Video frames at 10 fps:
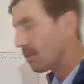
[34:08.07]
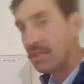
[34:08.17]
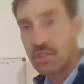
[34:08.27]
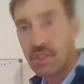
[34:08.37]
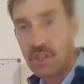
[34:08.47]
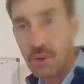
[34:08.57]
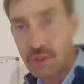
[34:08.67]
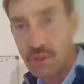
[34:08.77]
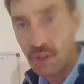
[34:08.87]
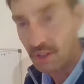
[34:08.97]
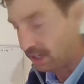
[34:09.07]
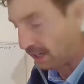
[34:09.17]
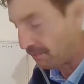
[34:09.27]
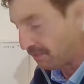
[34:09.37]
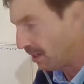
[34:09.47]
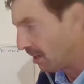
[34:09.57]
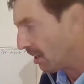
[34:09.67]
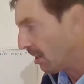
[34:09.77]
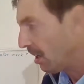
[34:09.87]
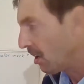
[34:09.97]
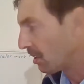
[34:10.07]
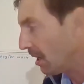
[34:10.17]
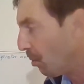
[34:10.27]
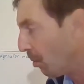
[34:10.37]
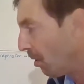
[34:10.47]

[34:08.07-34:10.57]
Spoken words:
Just so you know what you're looking at. Okay.